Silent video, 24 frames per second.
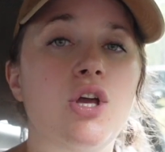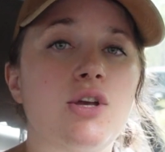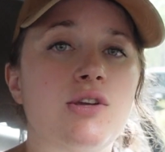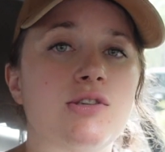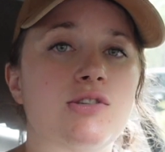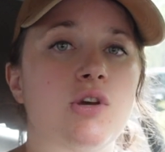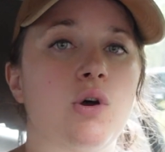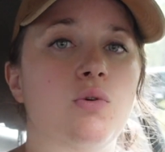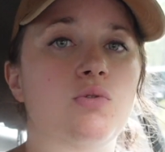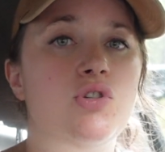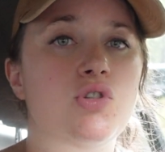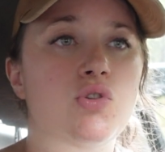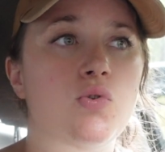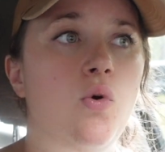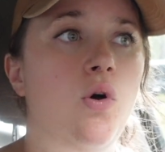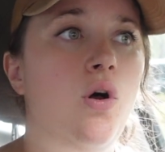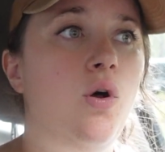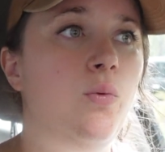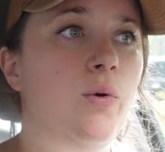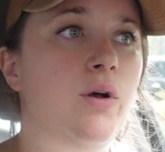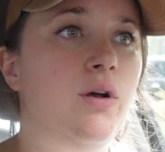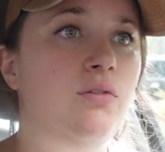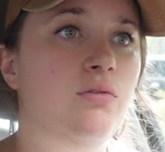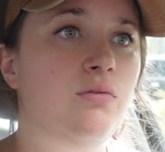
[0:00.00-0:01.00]
So
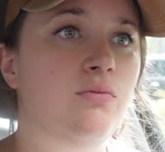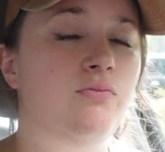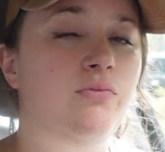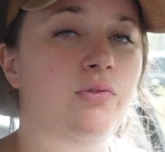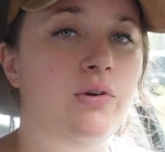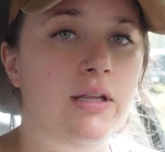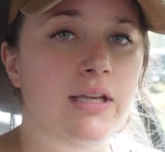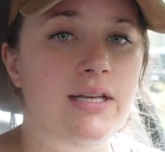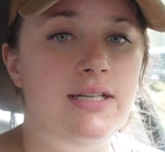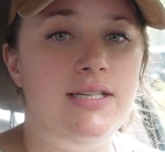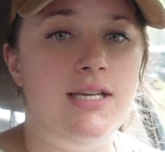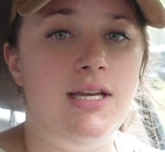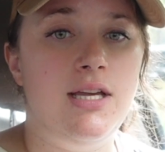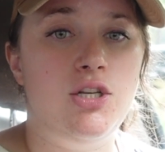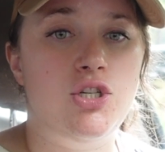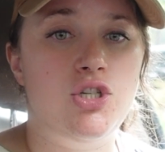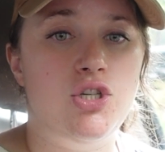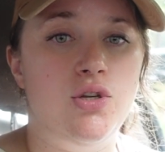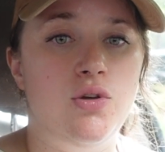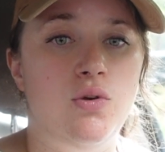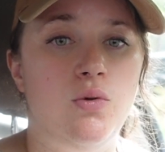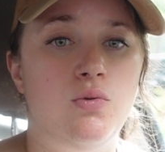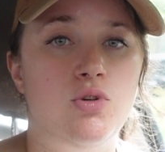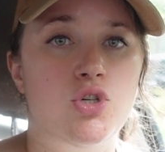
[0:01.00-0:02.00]
school will really
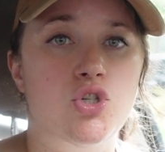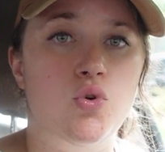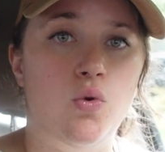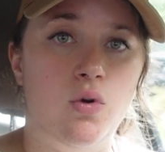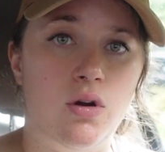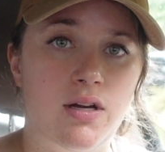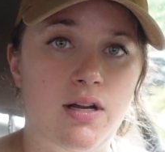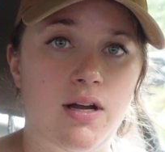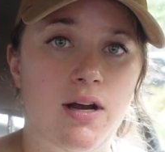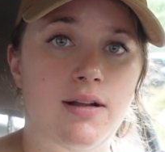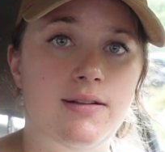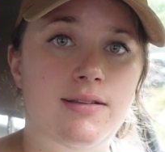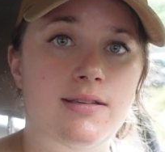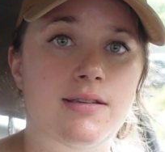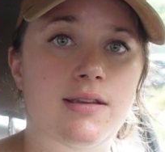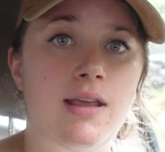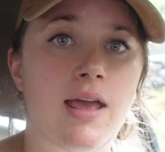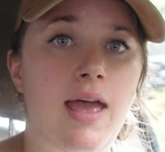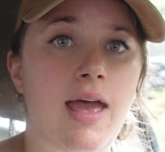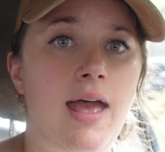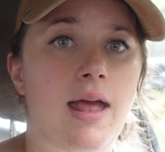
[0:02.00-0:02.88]
teach you shortcuts